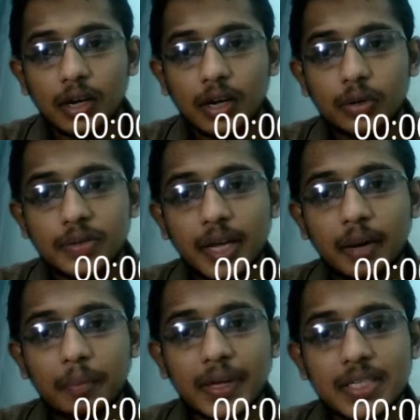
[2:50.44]
to
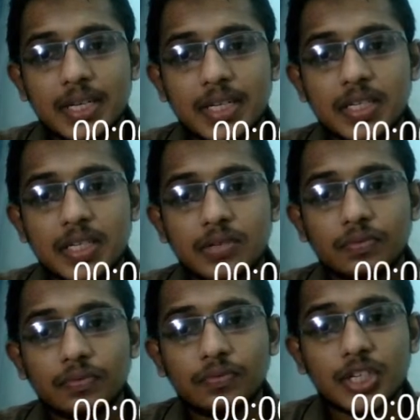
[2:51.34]
send messages
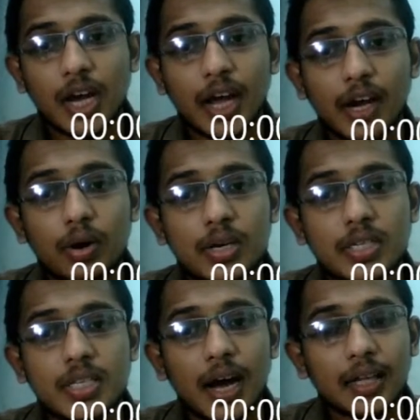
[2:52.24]
which annoys
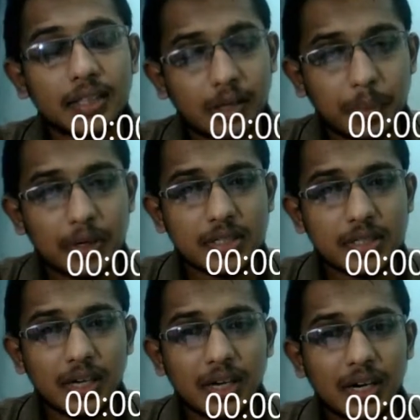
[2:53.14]
the other
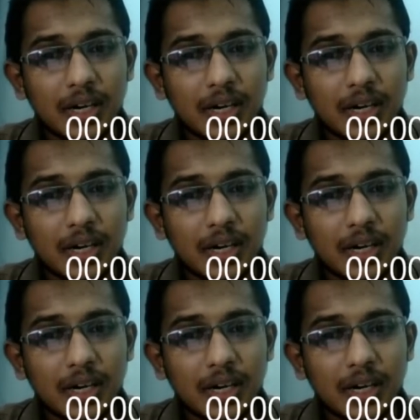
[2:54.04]
person